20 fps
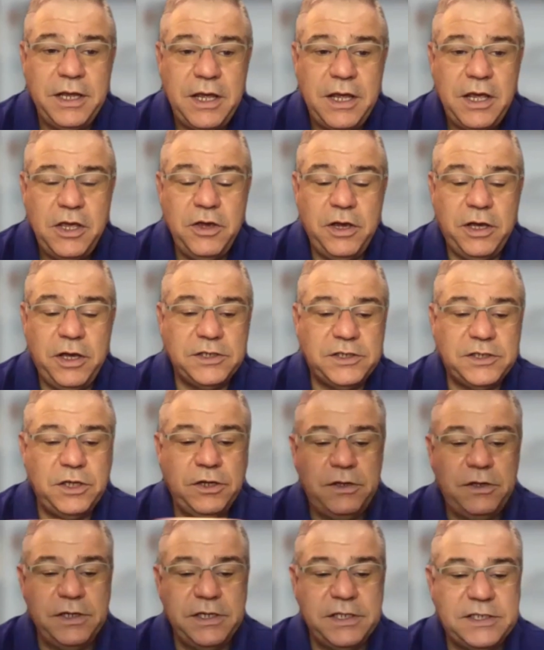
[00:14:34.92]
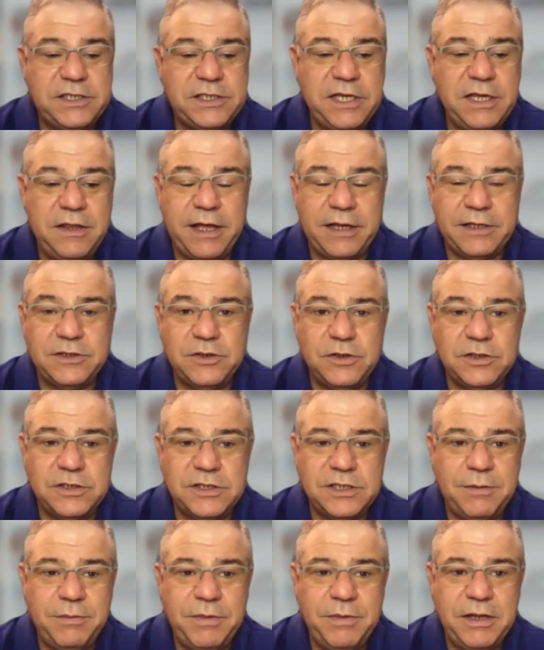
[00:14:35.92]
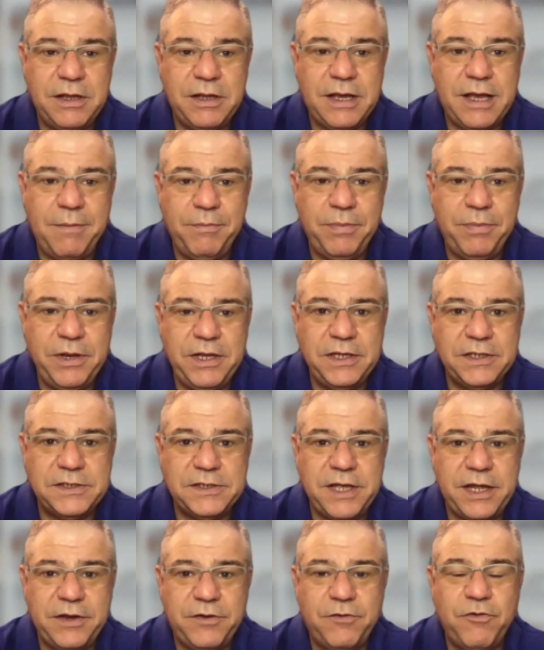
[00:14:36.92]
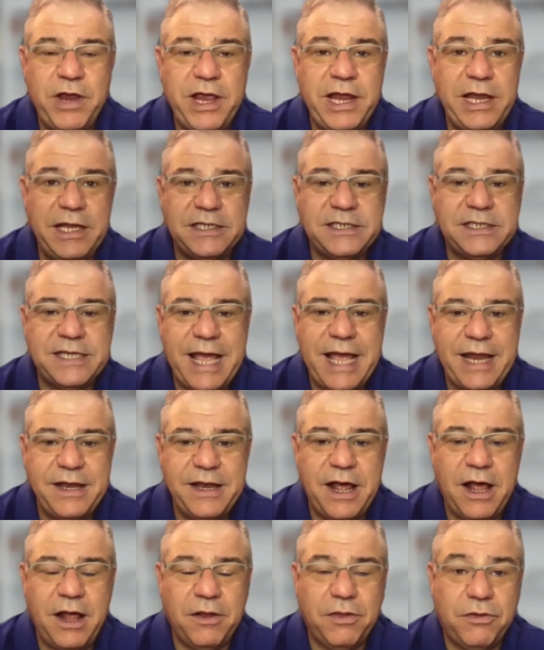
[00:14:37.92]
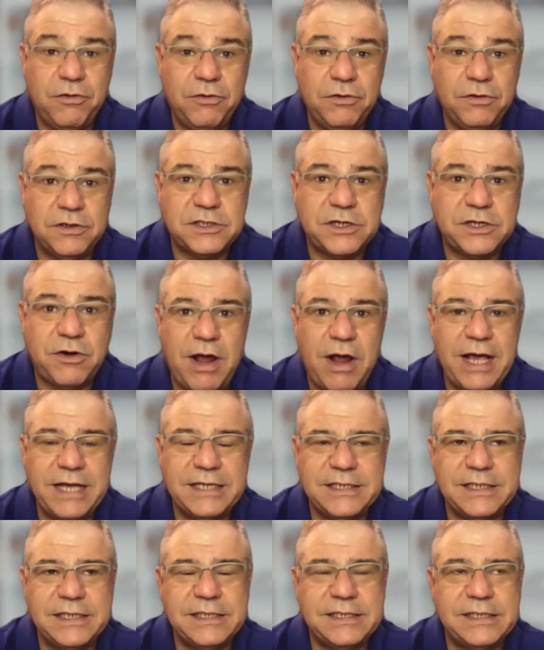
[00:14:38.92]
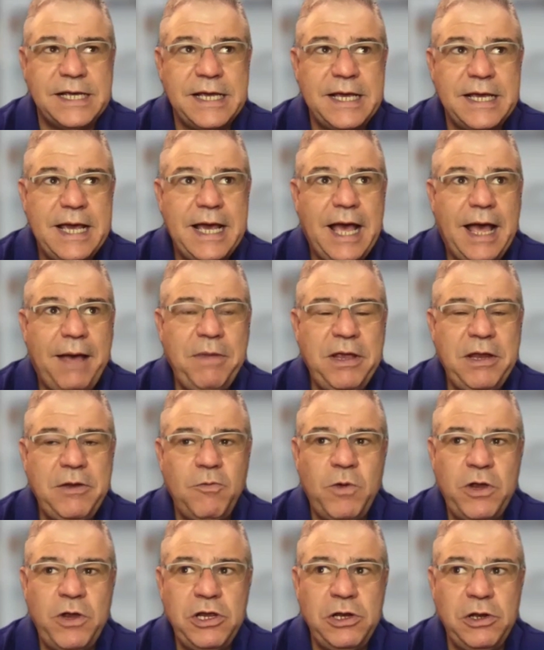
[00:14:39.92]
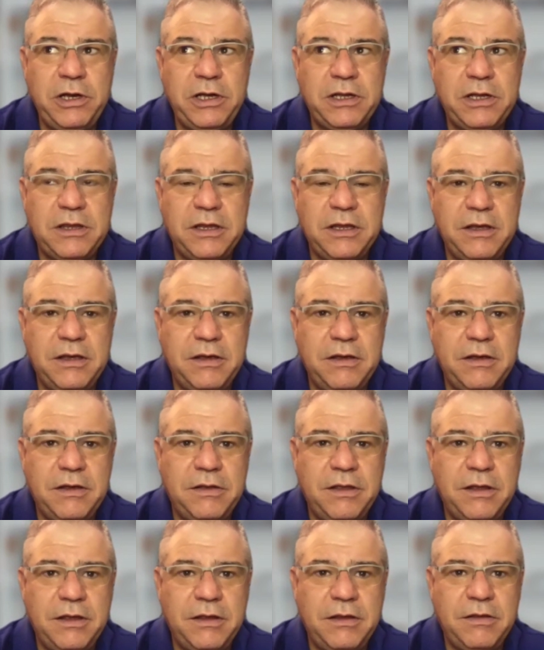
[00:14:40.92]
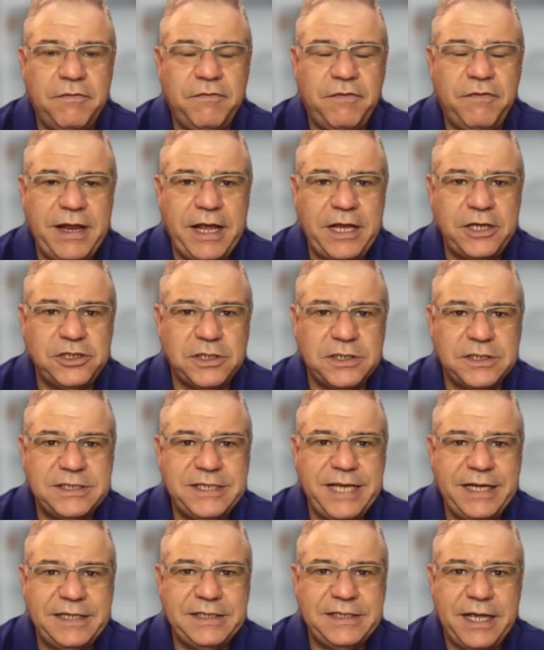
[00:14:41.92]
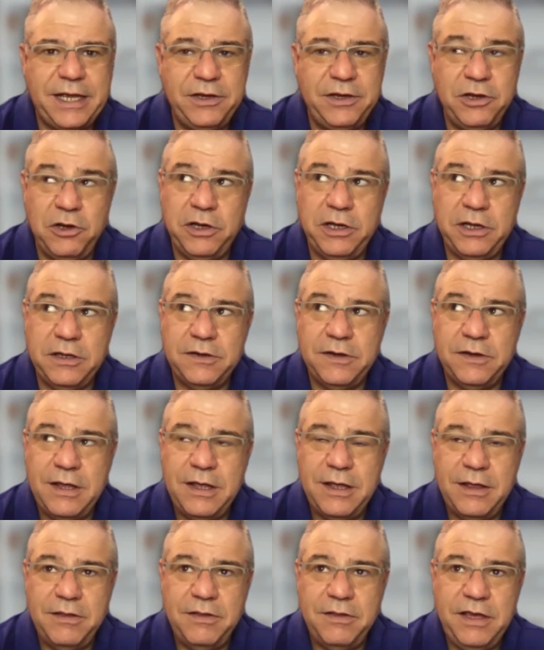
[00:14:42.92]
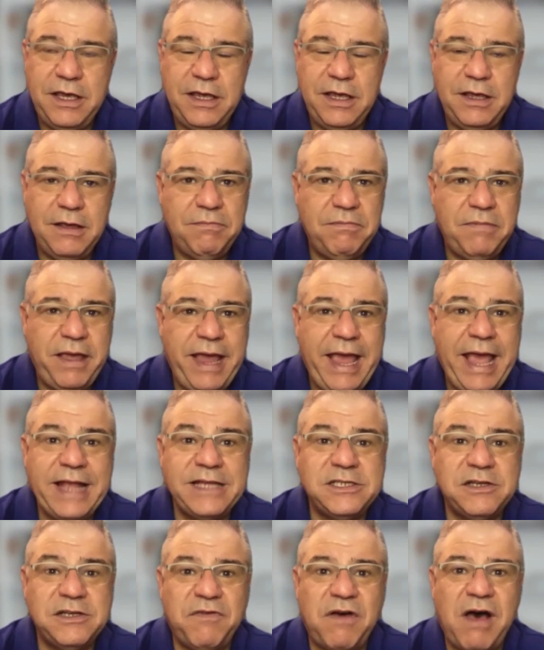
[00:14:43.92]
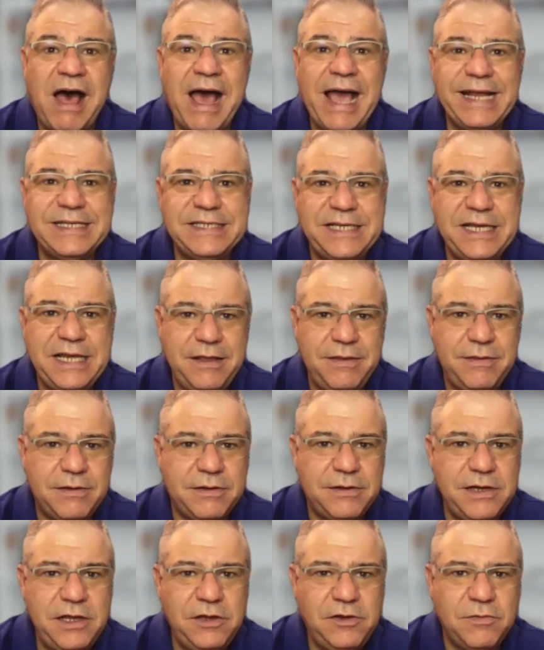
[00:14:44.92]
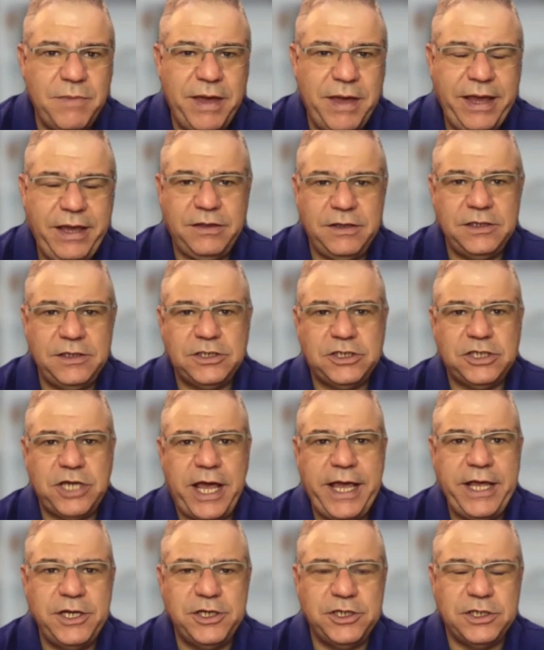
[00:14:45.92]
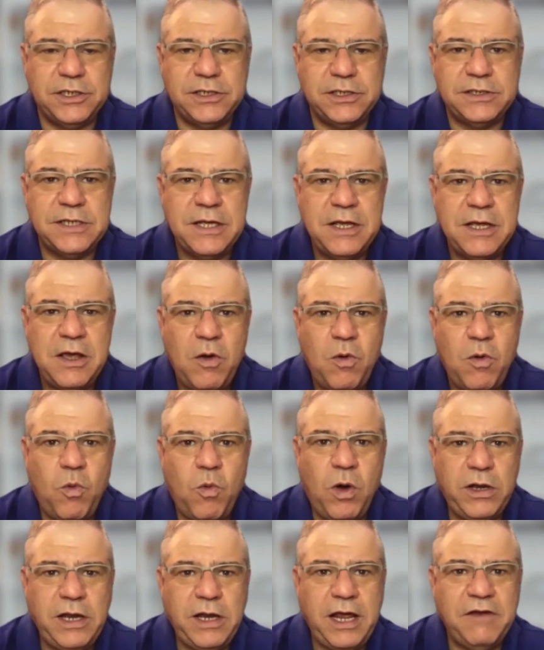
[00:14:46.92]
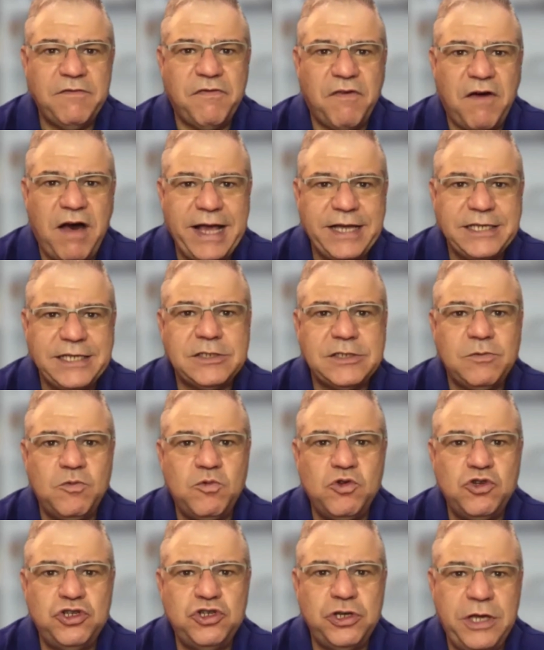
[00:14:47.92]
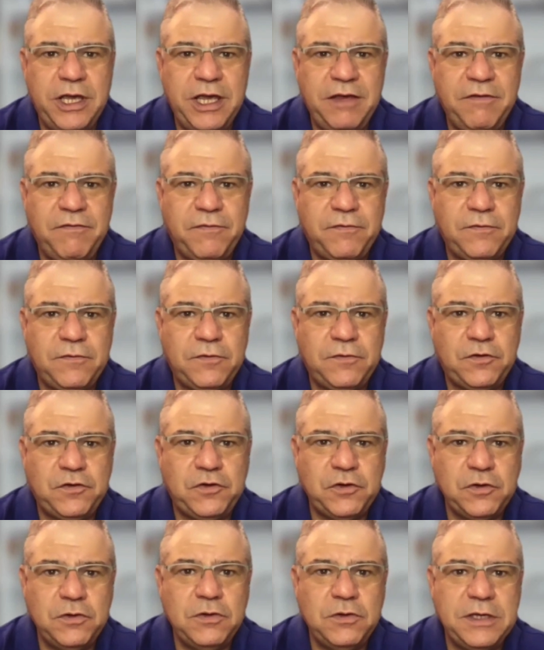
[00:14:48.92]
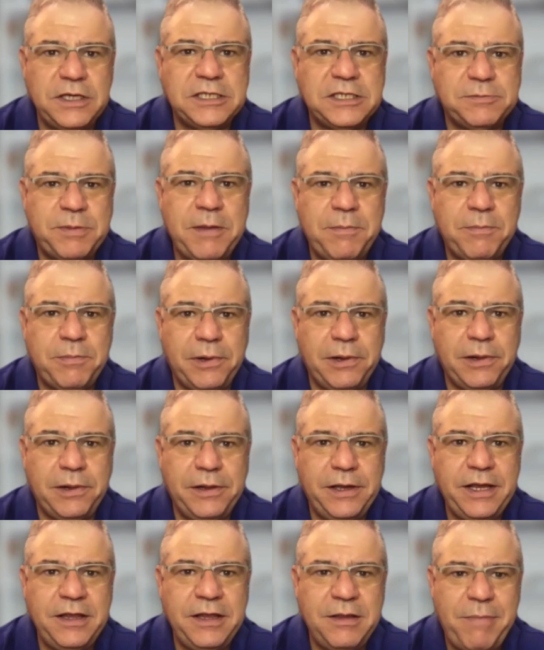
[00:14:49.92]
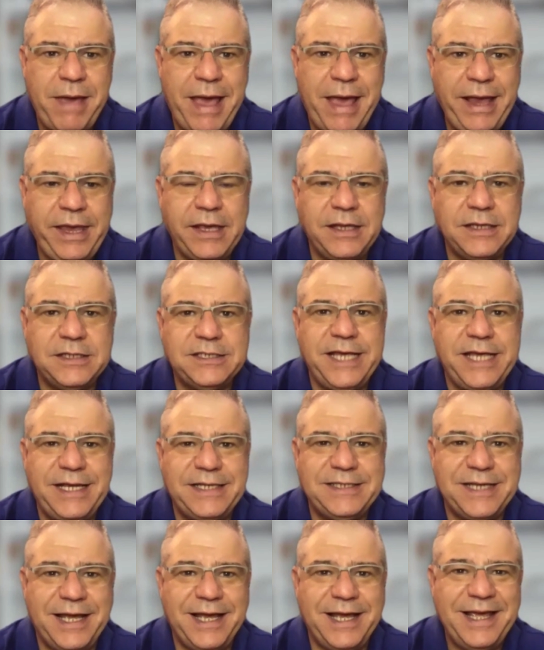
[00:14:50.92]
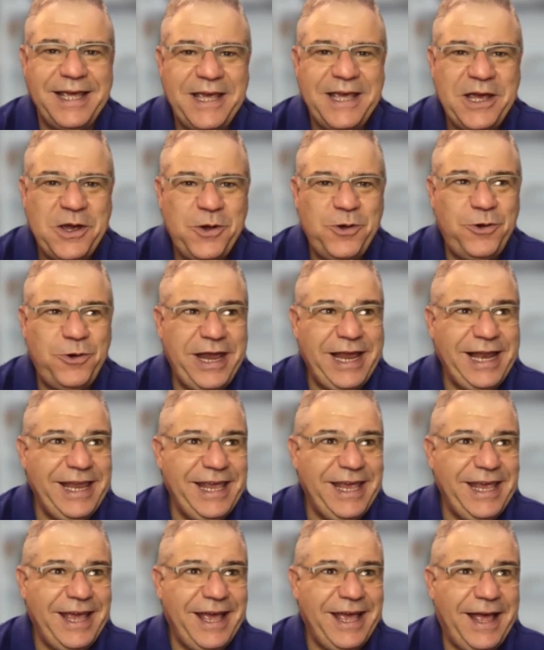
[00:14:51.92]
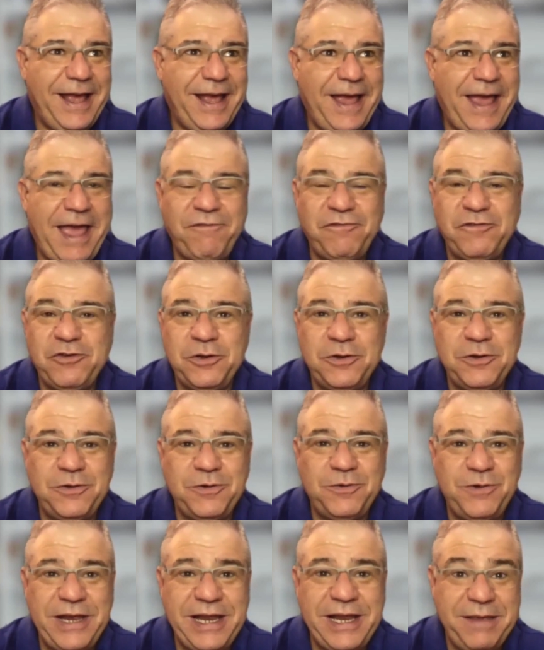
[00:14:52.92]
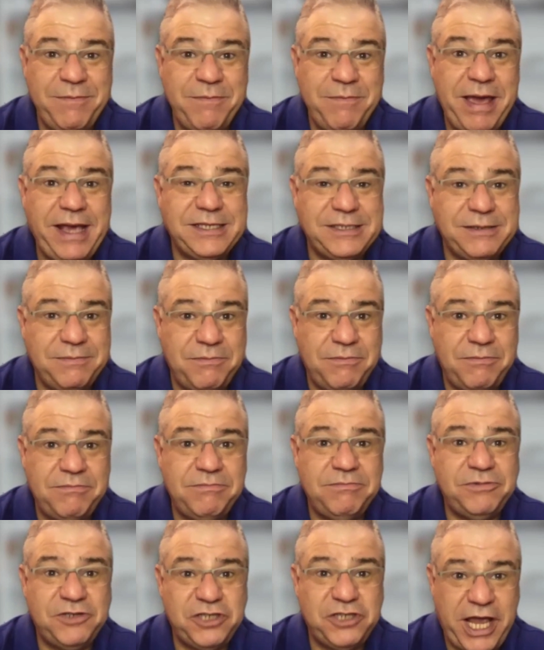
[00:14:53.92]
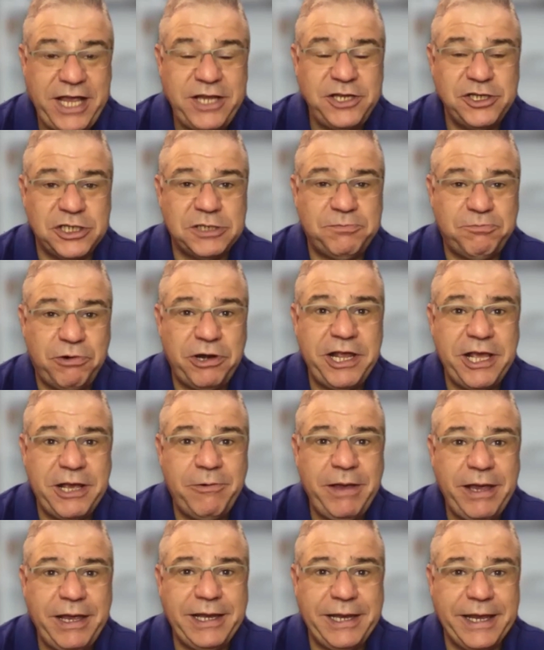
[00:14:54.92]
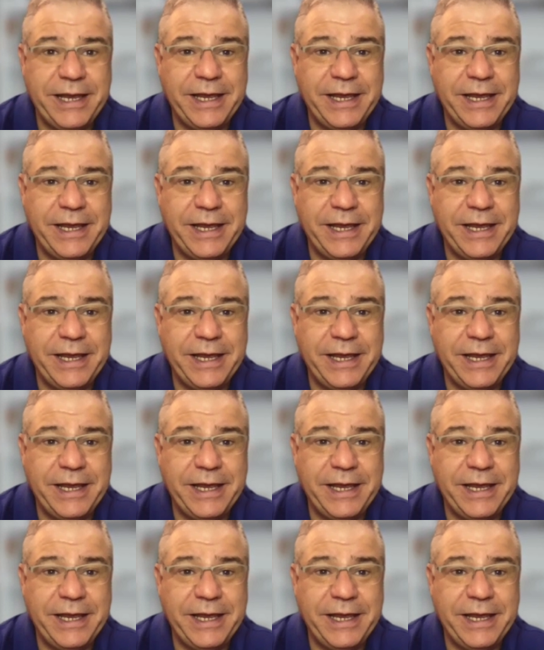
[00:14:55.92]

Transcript: You can certainly see that, Susan. I mean, the companies that really stand out through this crisis. I mean, when you look at the financial sector and you look at the heads of IT that need to make these changes, what advice would you give to these people in the banking sector to really have to really make some changes pretty quickly.